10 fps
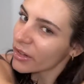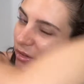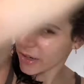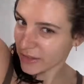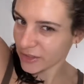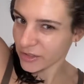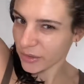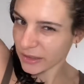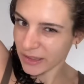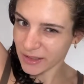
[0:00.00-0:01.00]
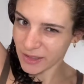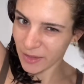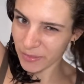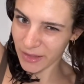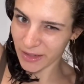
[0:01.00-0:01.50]
Okay, just doing that
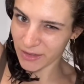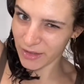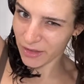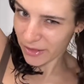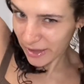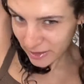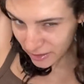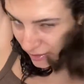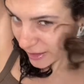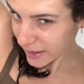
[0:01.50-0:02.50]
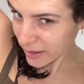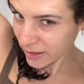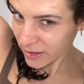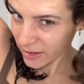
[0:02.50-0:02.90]
same thing to the rest of it.